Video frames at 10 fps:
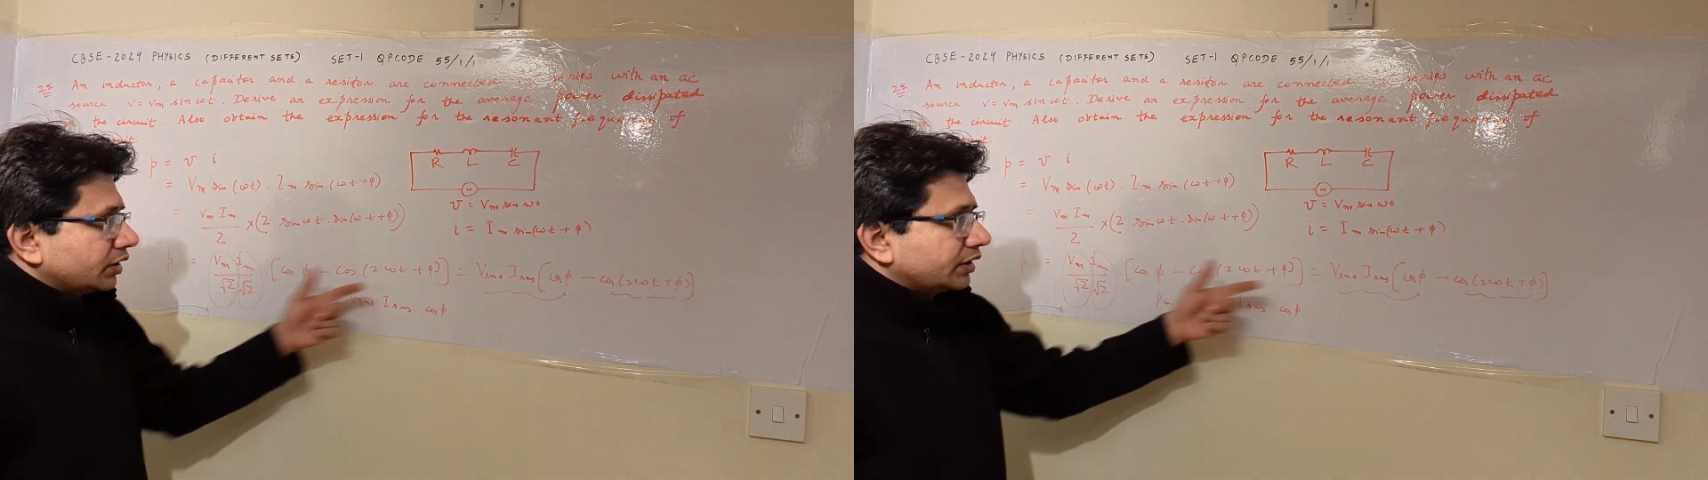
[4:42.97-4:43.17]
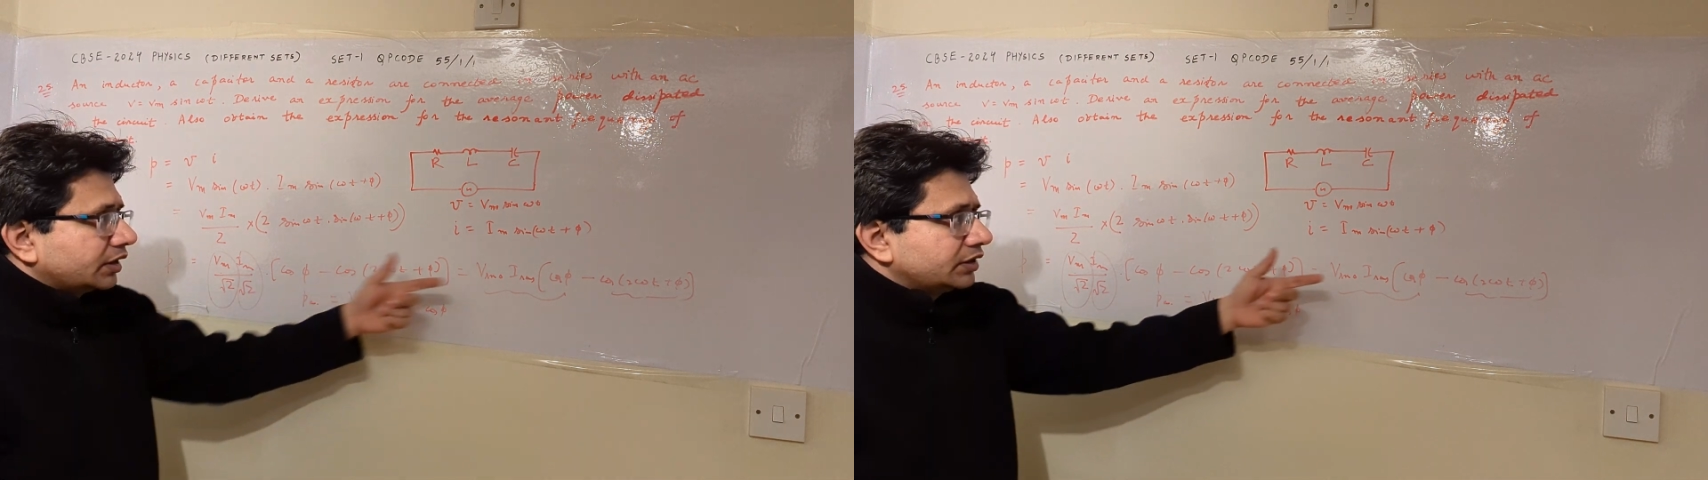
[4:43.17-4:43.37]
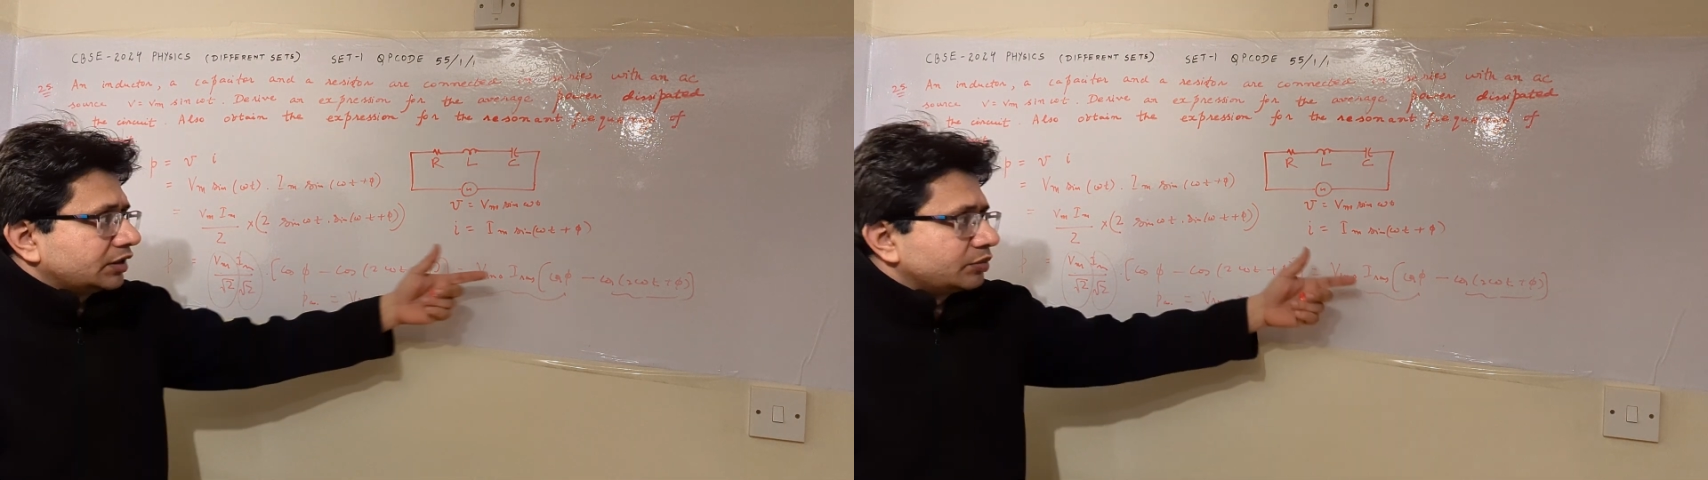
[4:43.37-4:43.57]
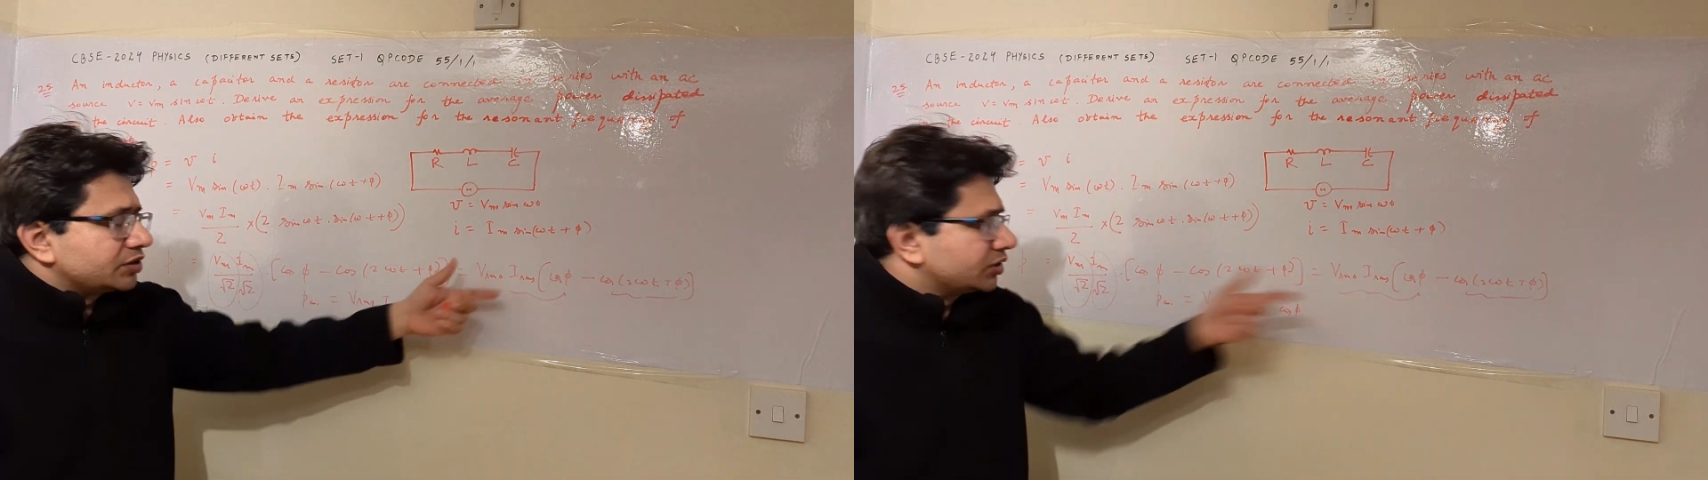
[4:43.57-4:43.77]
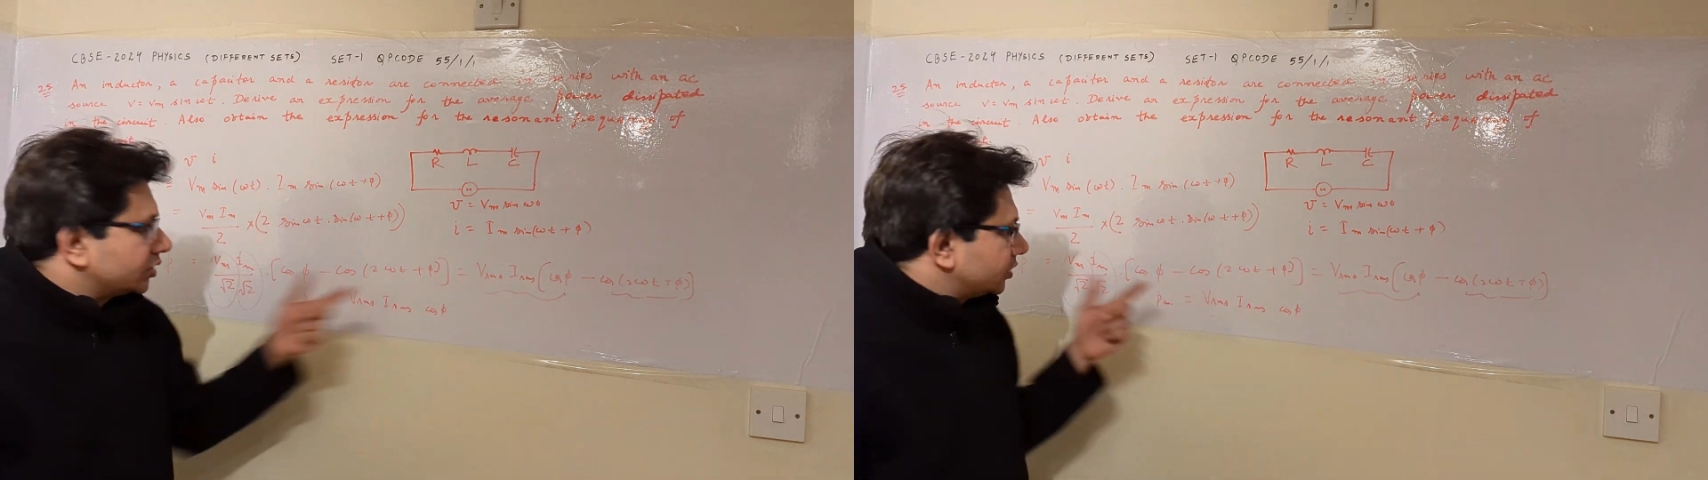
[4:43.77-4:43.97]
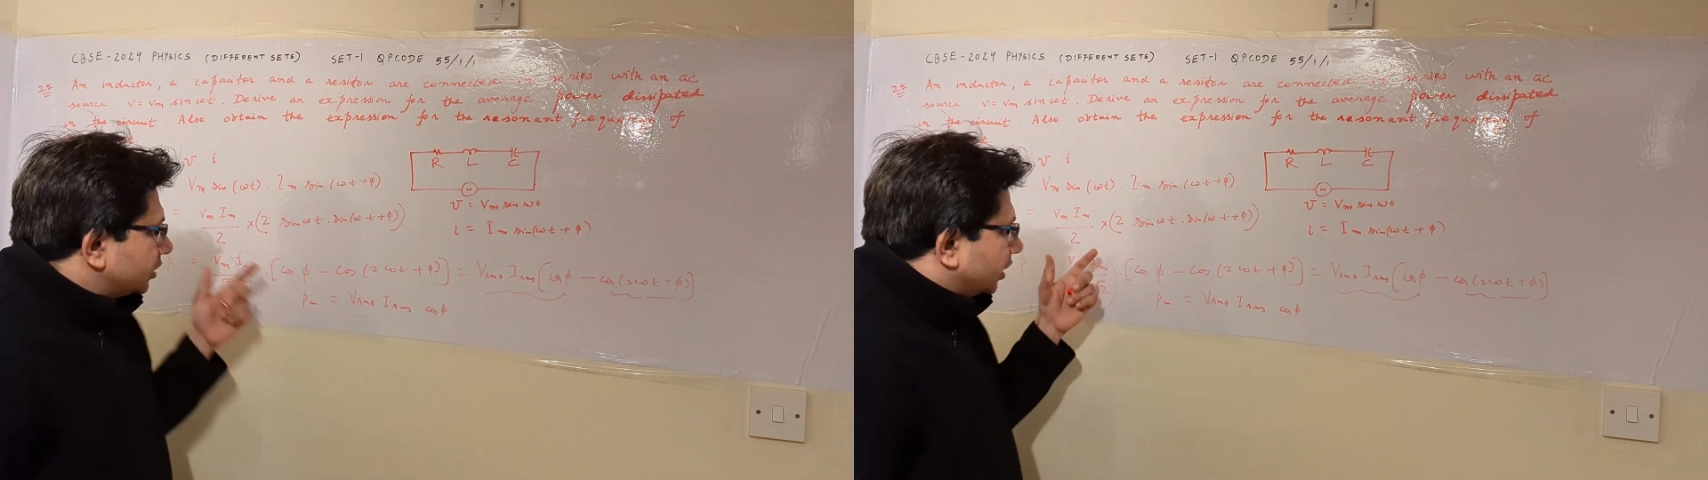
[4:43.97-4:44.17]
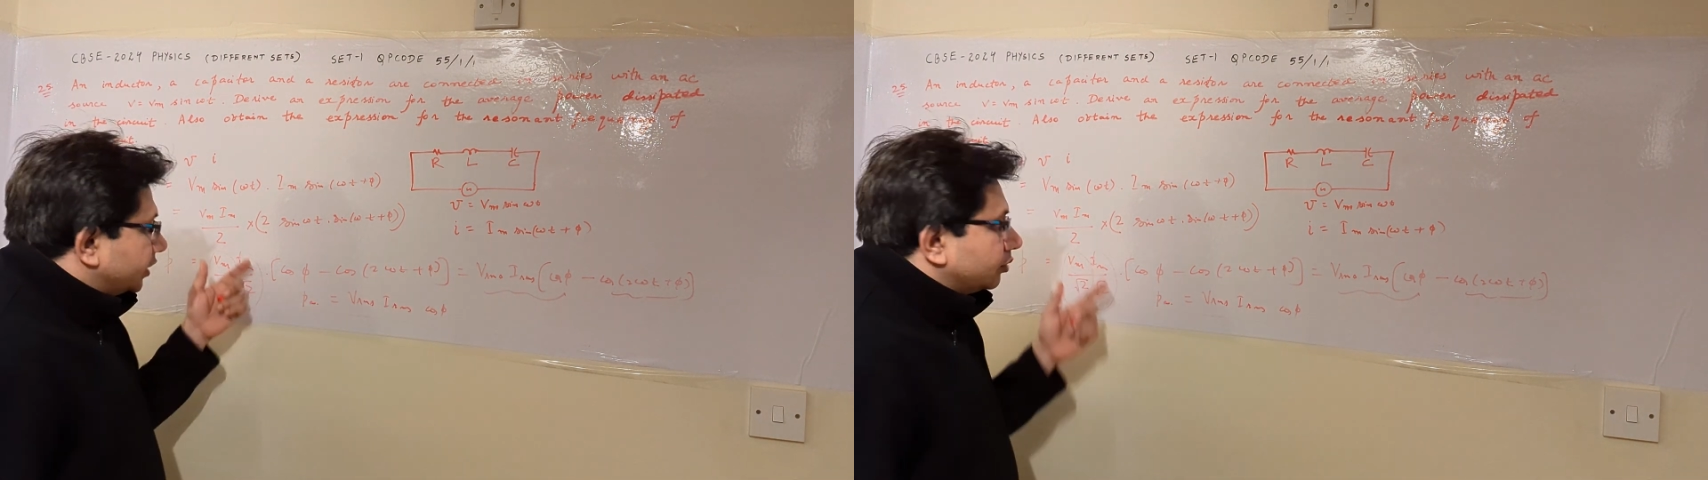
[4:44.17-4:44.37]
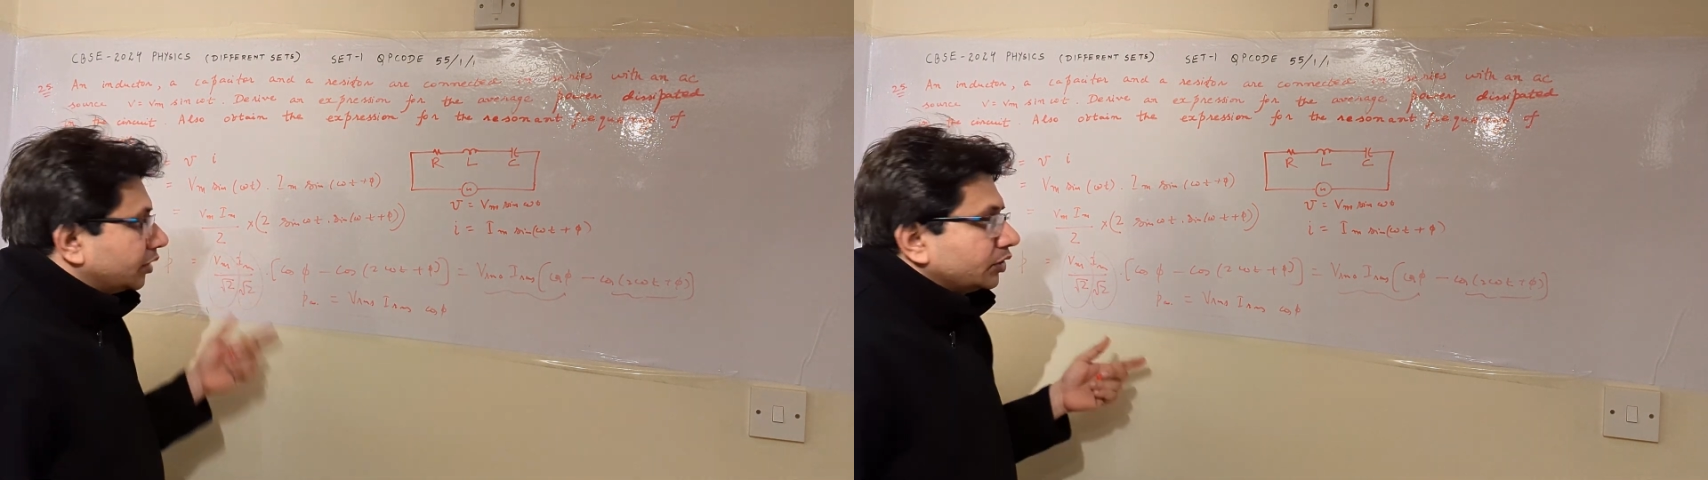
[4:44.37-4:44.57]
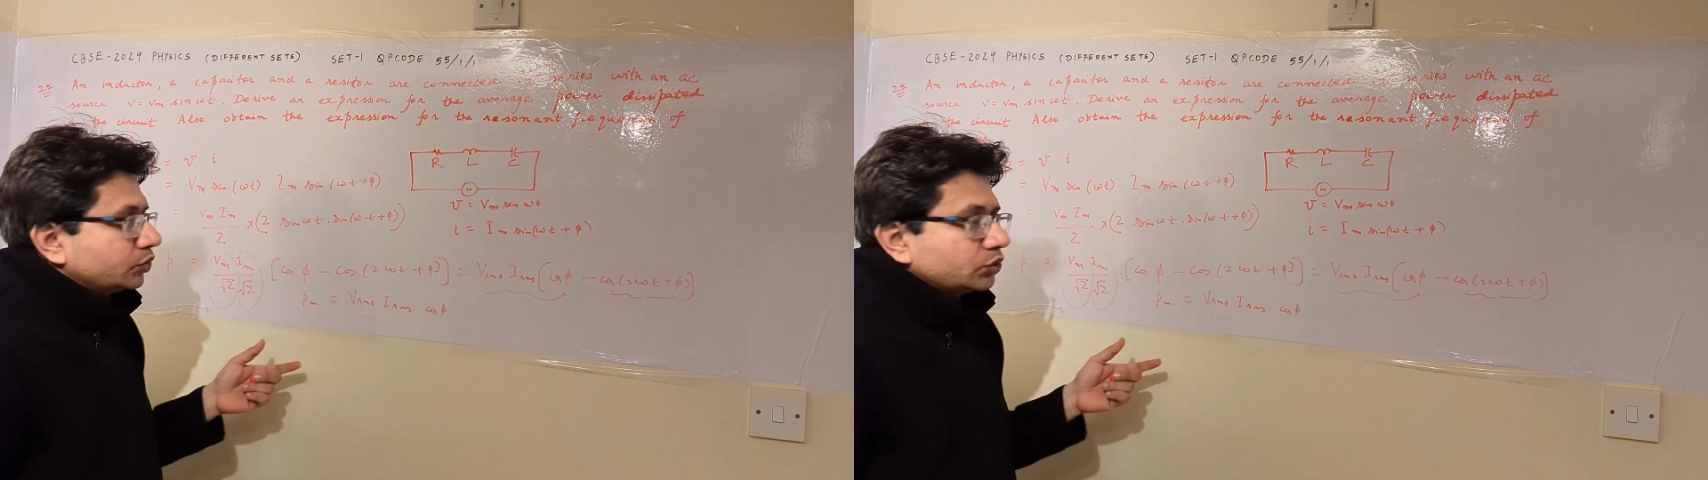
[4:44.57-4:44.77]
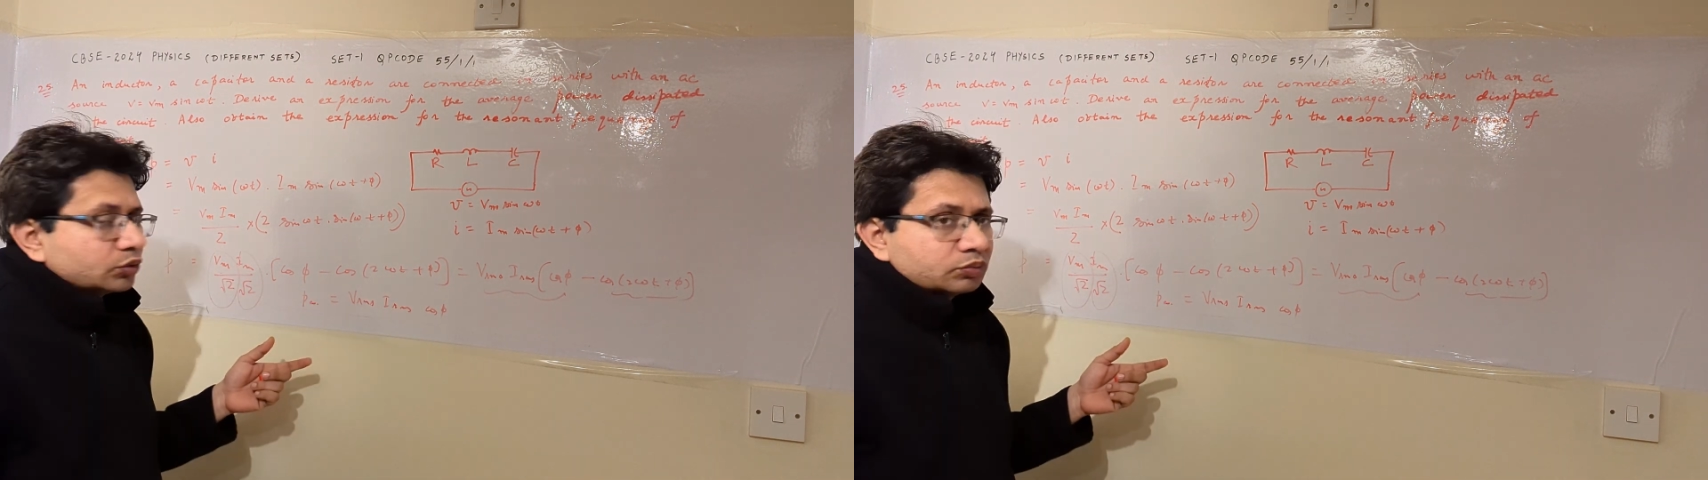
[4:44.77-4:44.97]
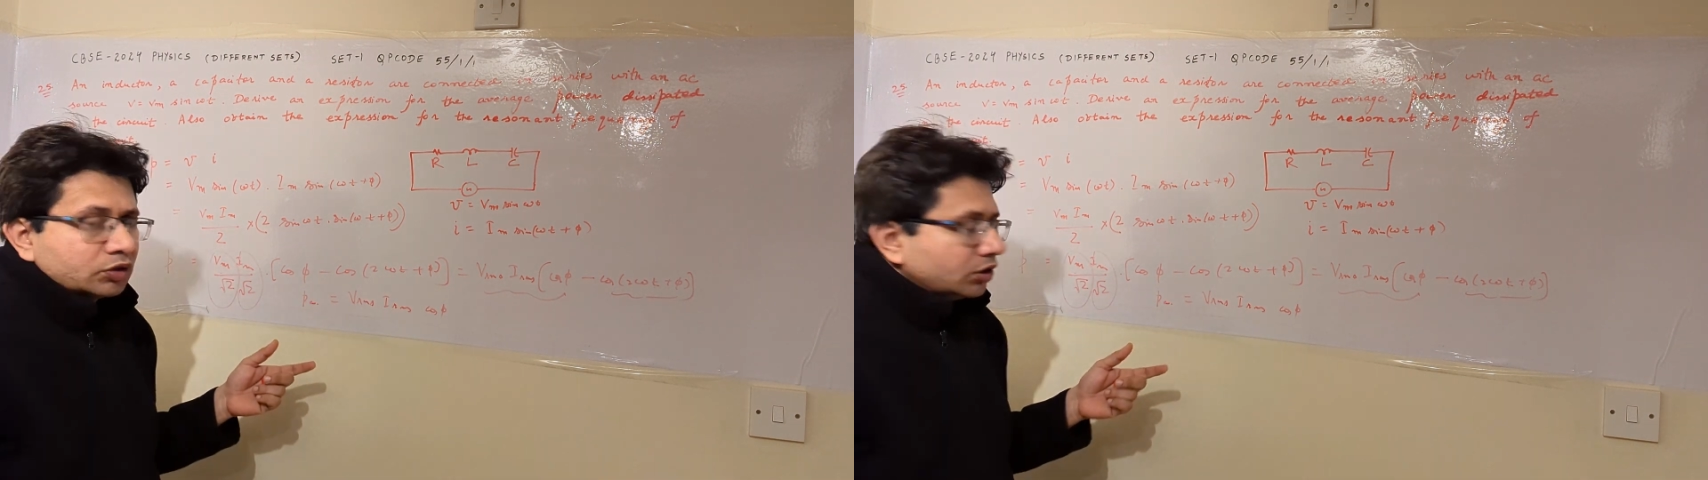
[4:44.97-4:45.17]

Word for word: and IRMS is Im by root 2.